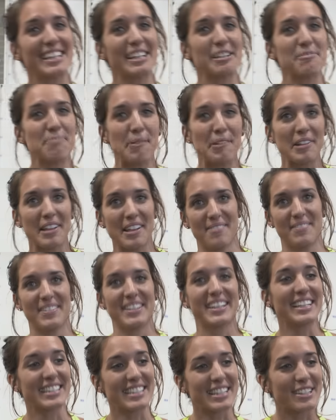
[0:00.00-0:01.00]
to get a pull up
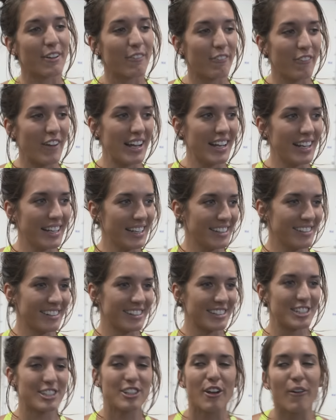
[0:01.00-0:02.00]
because it's fun and you
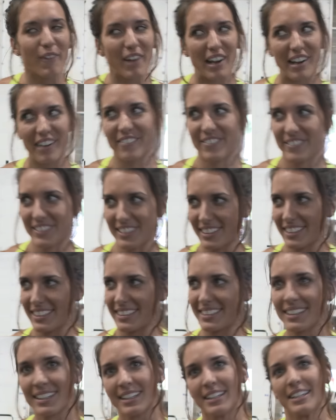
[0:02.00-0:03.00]
can show off and you
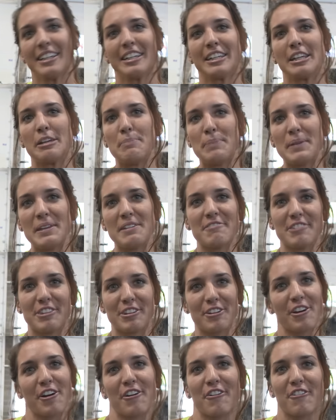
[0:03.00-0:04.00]
can compete with
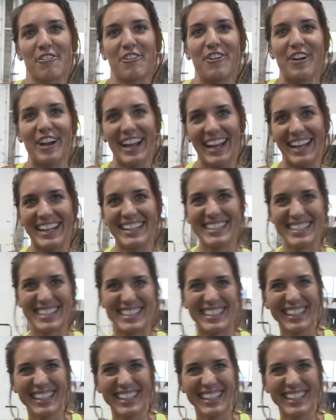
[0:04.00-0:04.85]
your girlfriend.